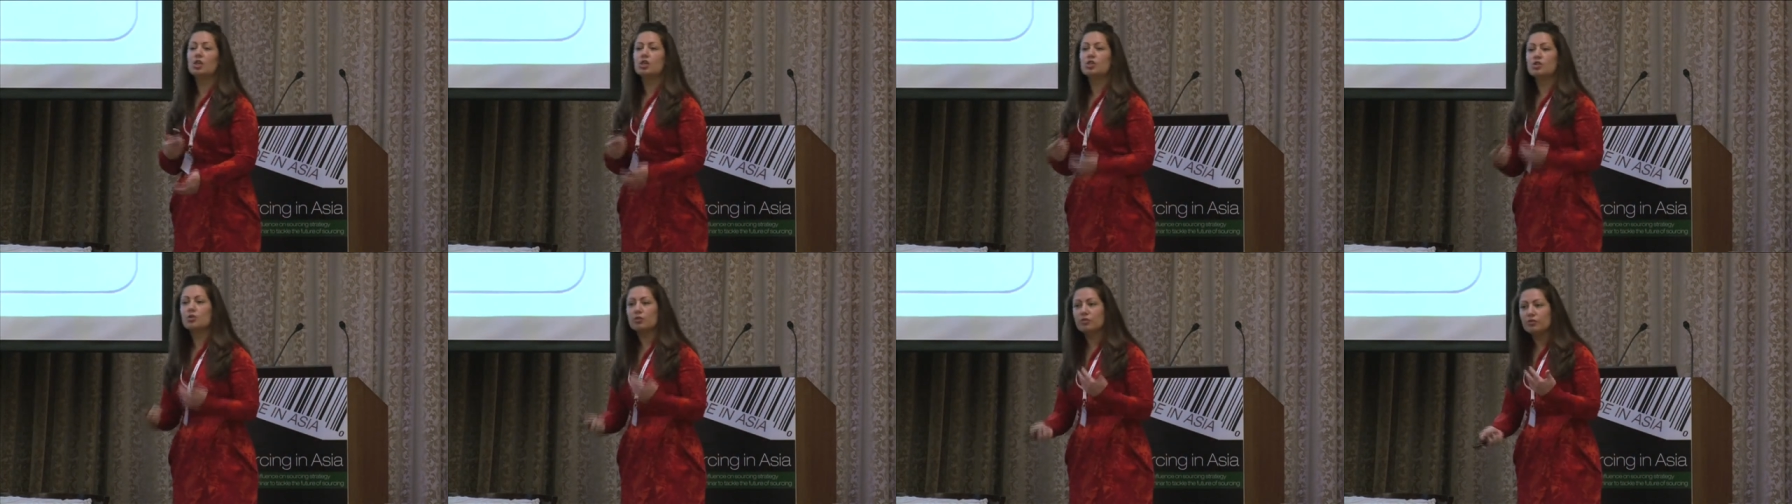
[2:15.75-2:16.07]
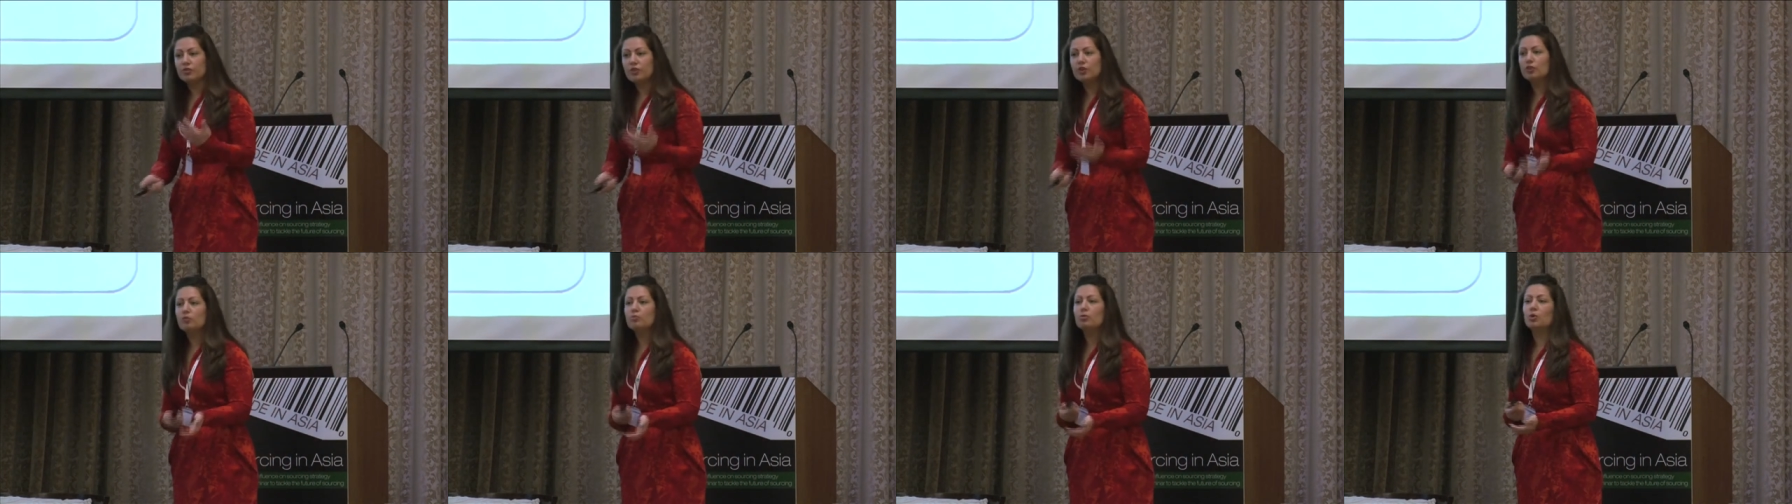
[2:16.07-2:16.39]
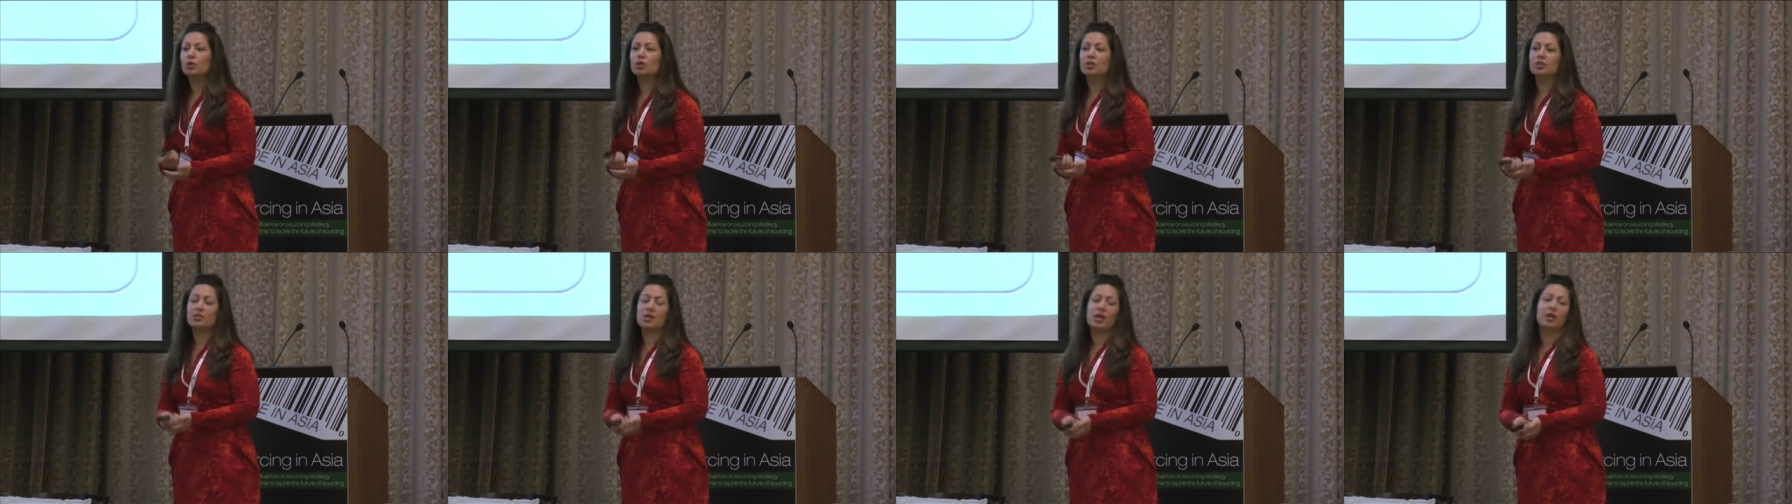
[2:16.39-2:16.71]
so a few
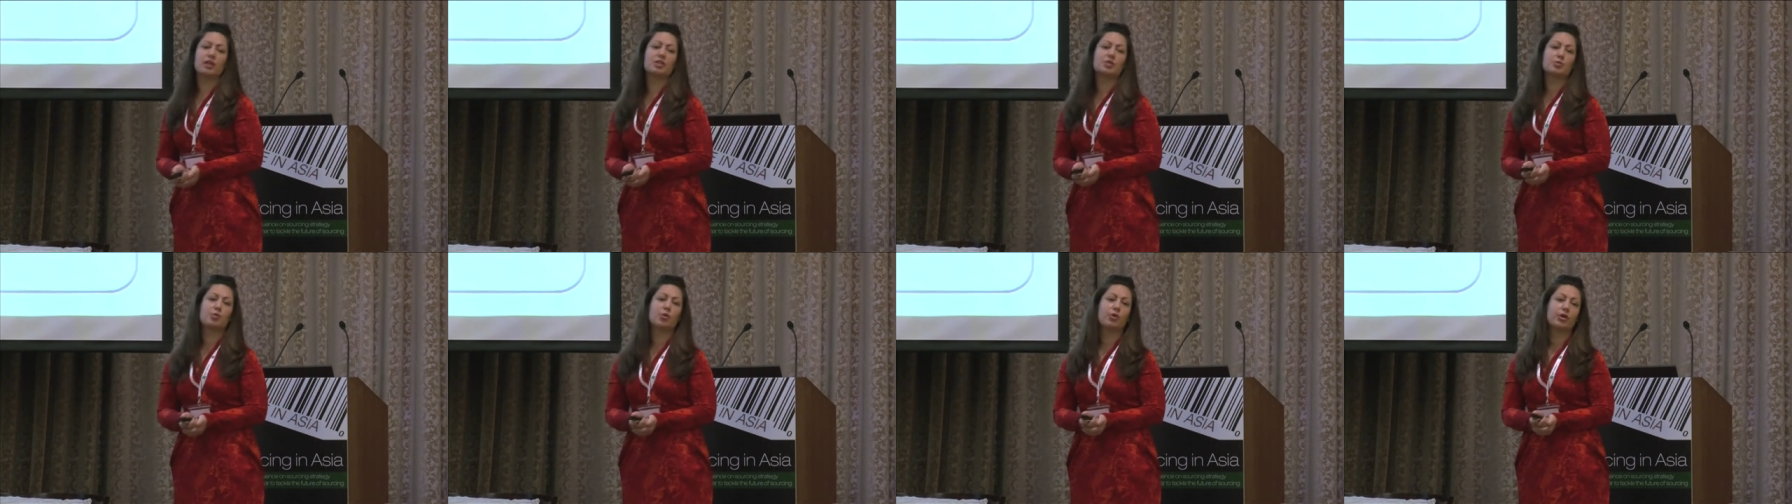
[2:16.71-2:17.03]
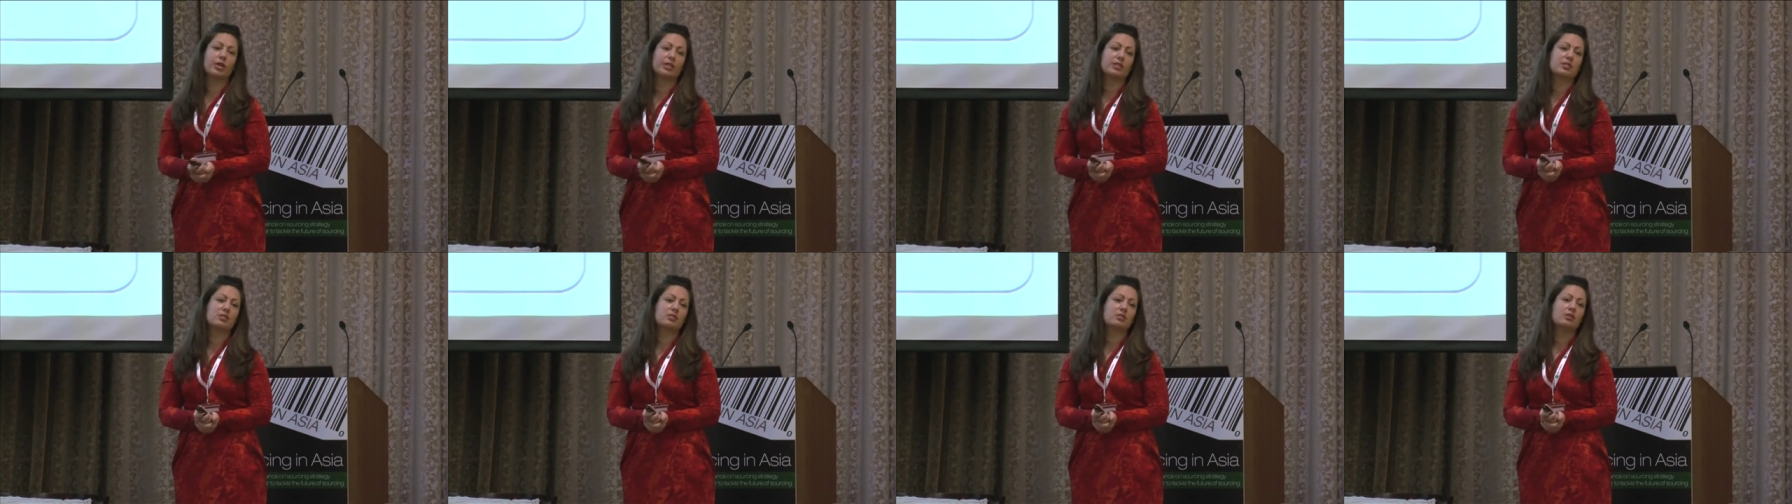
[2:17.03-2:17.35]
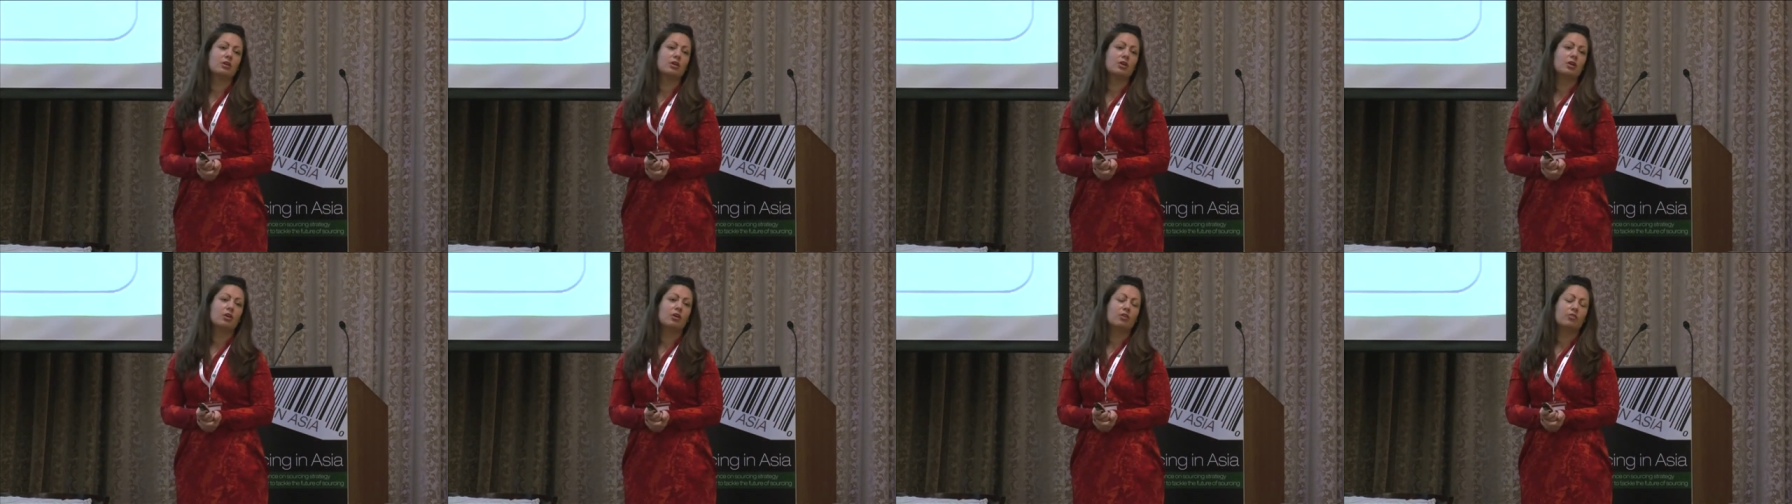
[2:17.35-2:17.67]
more touch points
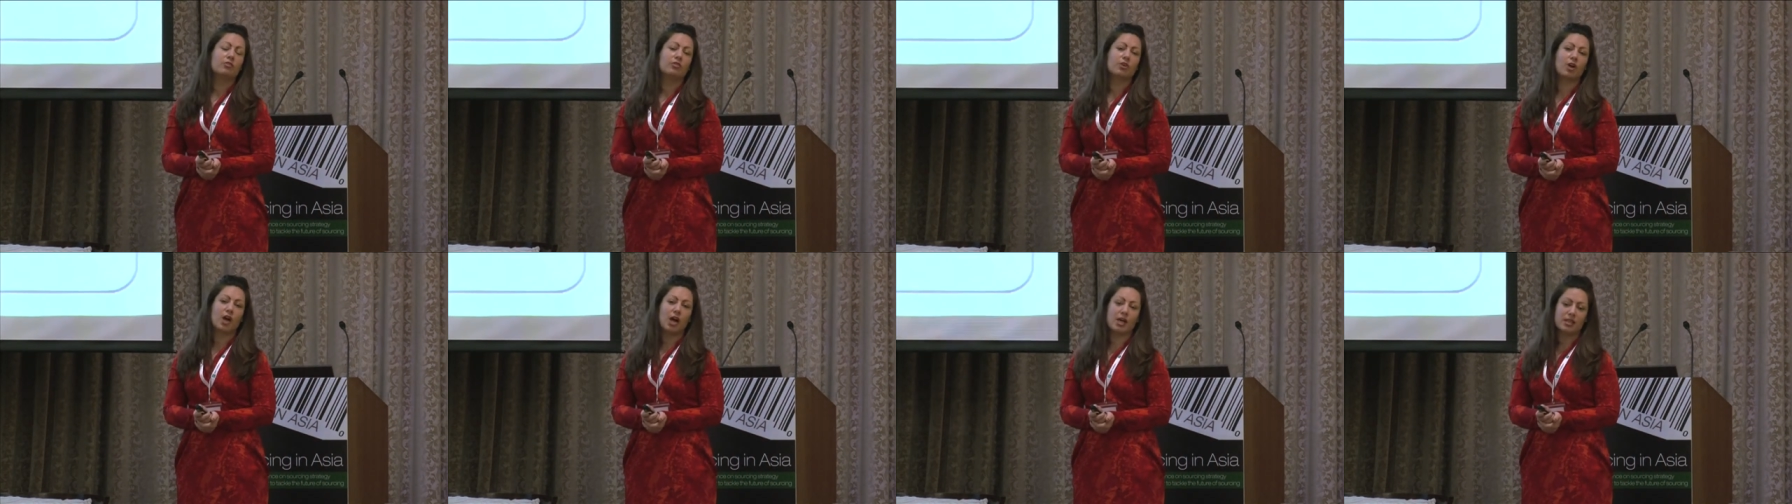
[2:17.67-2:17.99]
for